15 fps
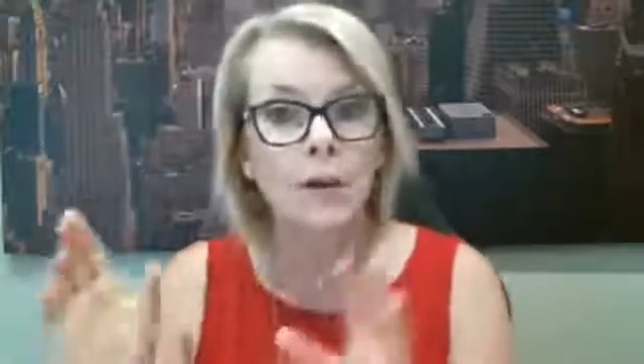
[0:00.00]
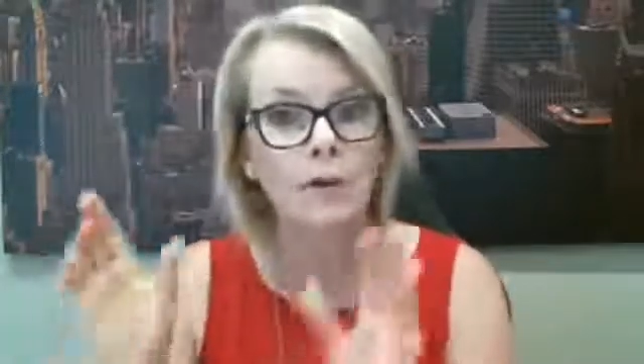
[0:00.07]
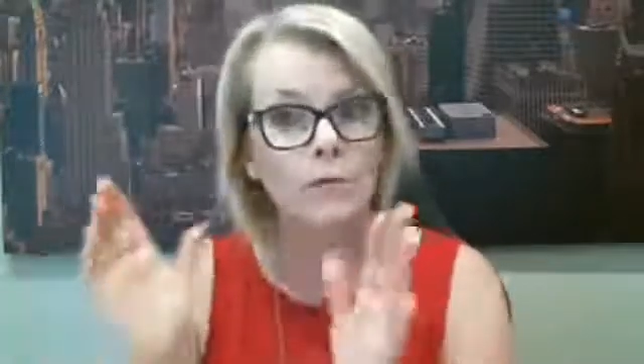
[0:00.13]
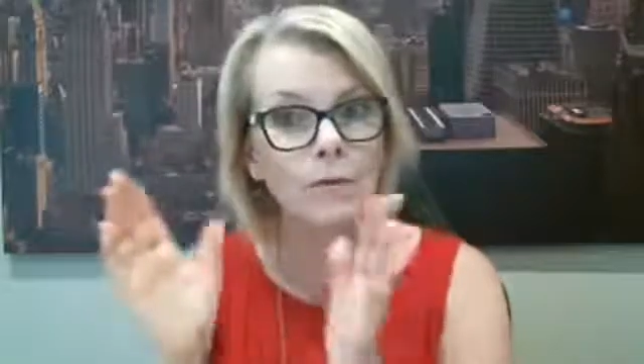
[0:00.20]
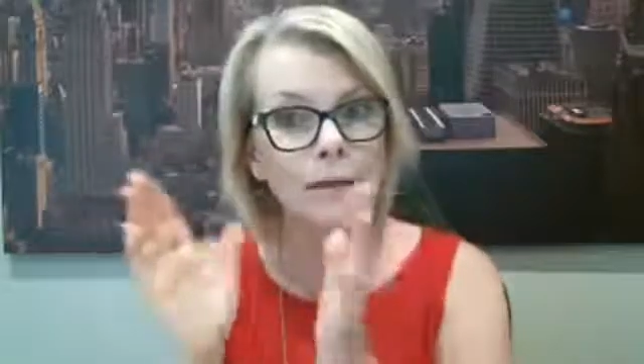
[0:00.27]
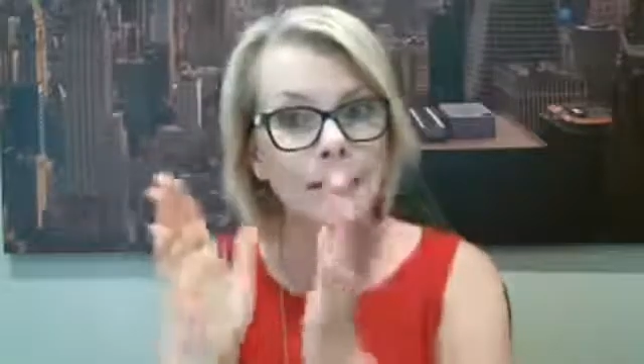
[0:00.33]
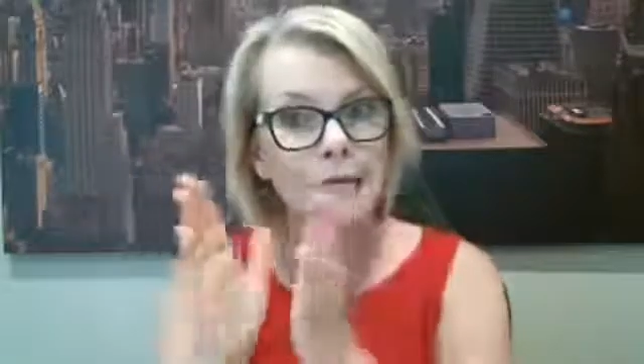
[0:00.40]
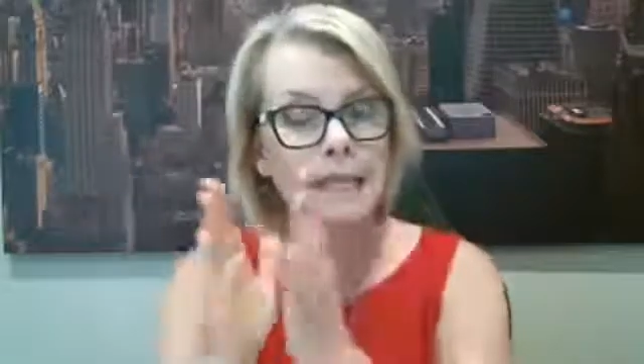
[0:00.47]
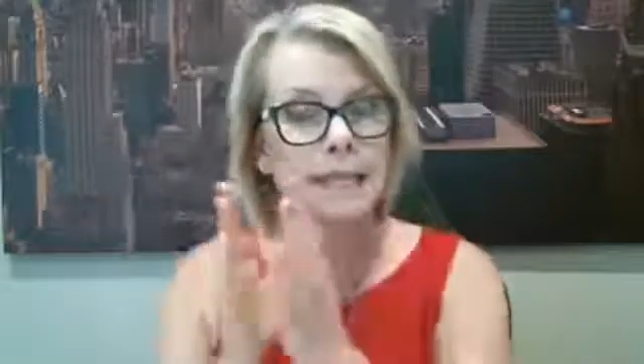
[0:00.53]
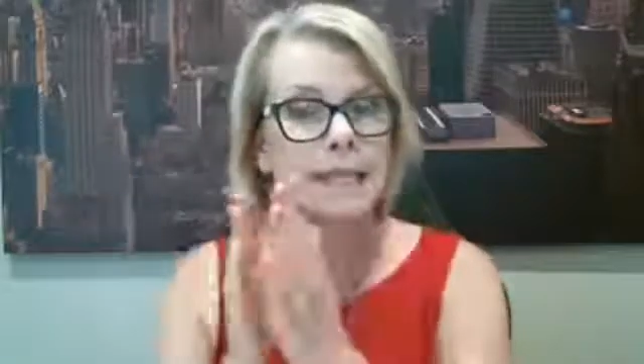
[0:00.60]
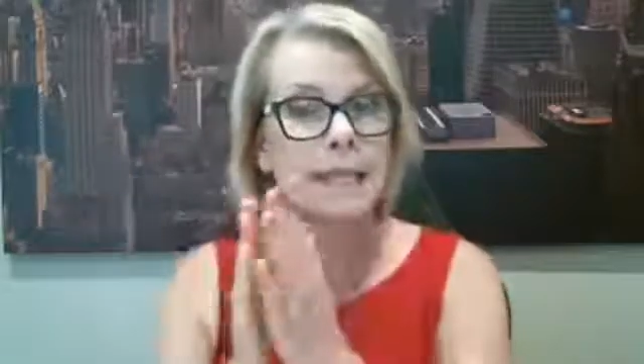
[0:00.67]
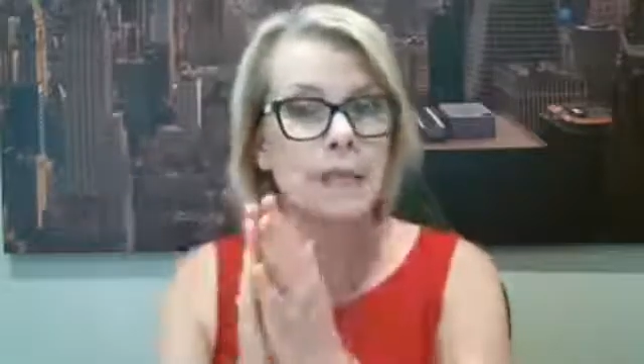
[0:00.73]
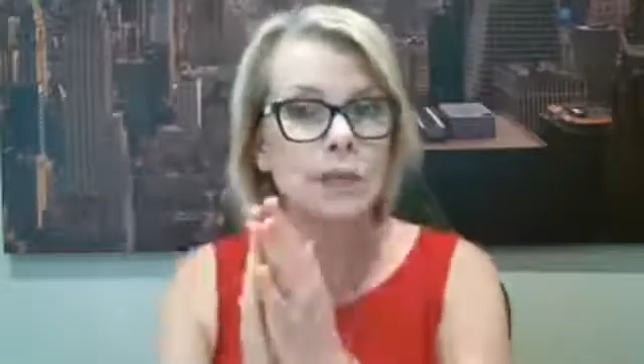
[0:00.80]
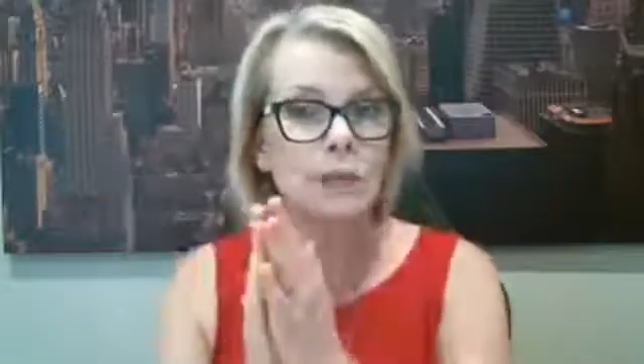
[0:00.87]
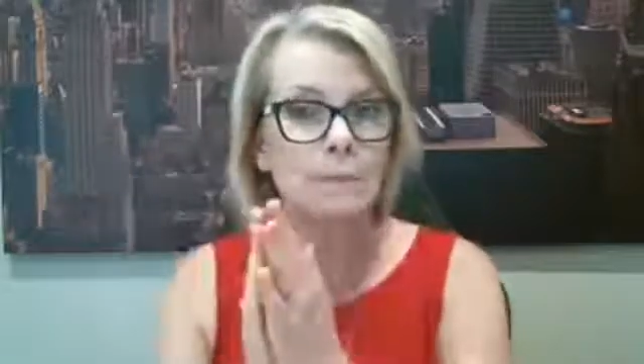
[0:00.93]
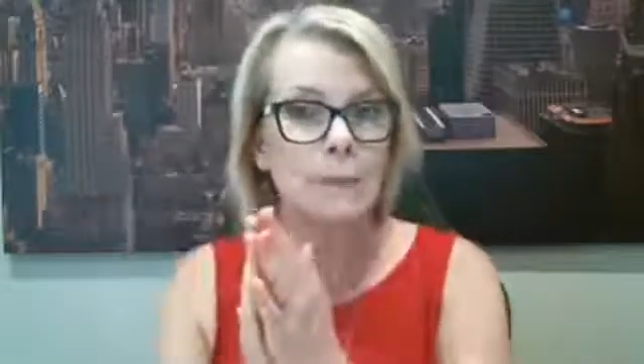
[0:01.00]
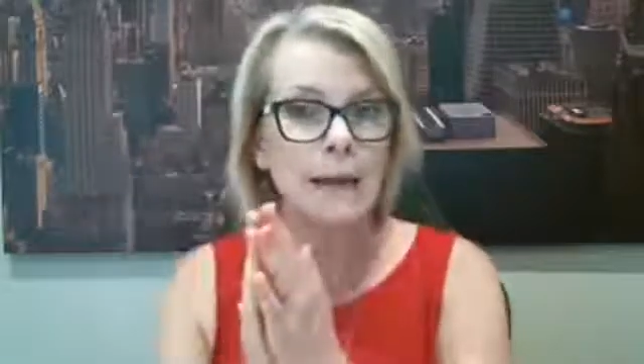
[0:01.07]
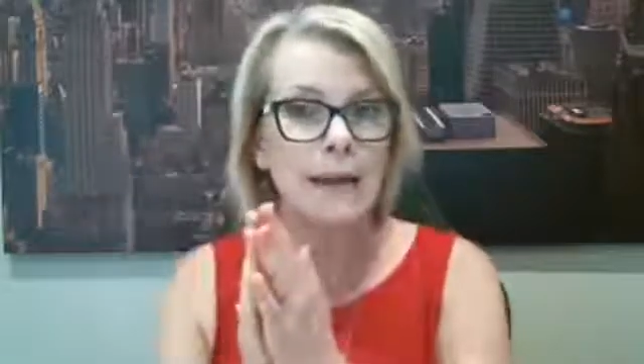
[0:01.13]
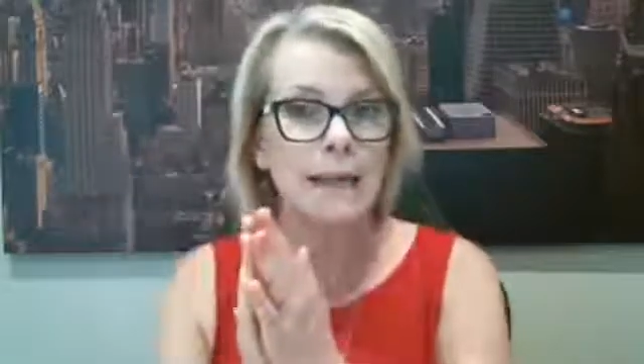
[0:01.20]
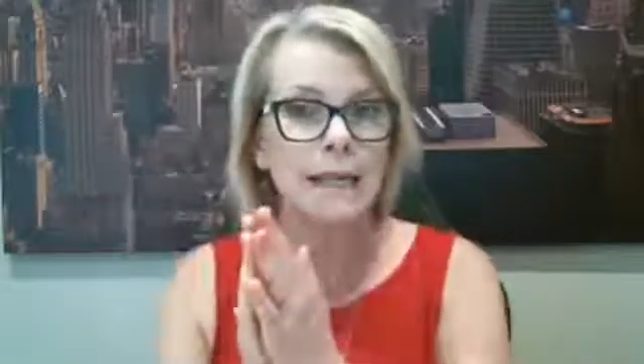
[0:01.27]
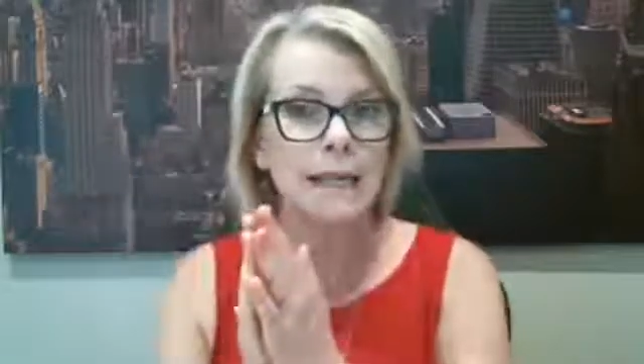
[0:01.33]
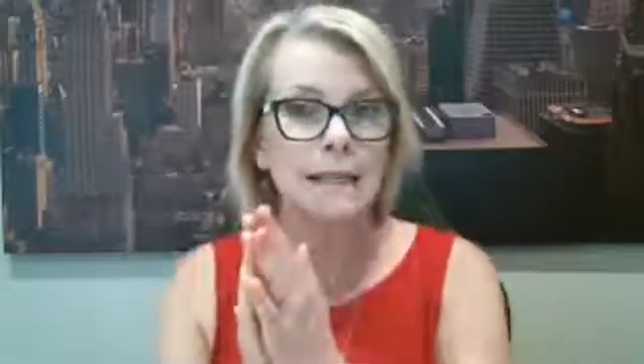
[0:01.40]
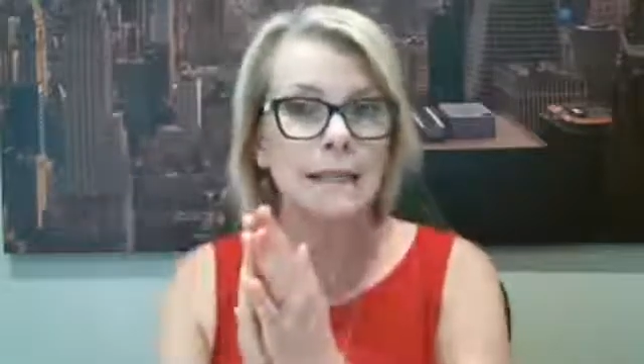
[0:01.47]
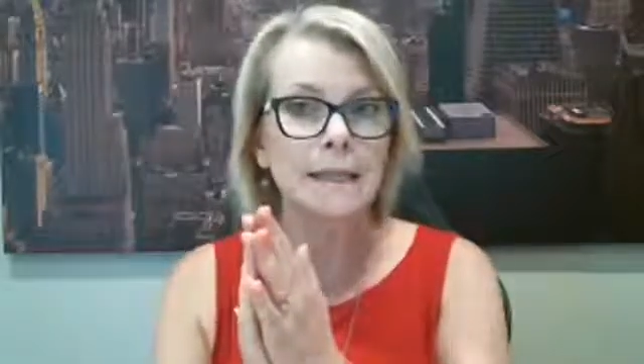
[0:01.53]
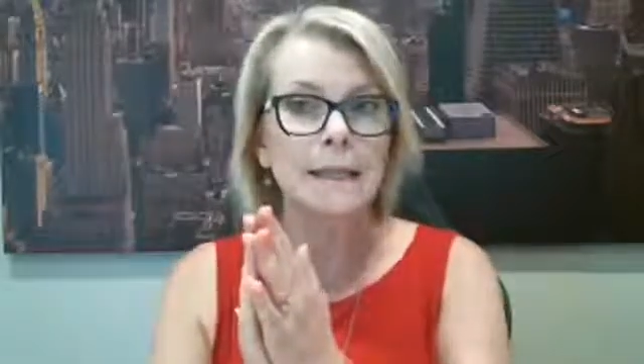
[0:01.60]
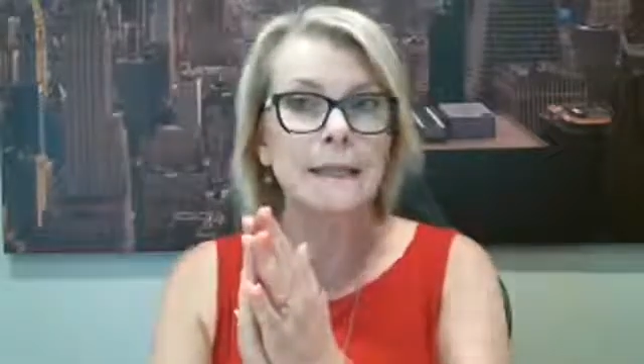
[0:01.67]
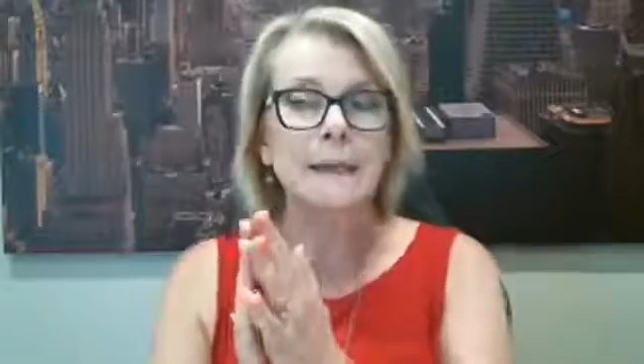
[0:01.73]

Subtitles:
a really niche market.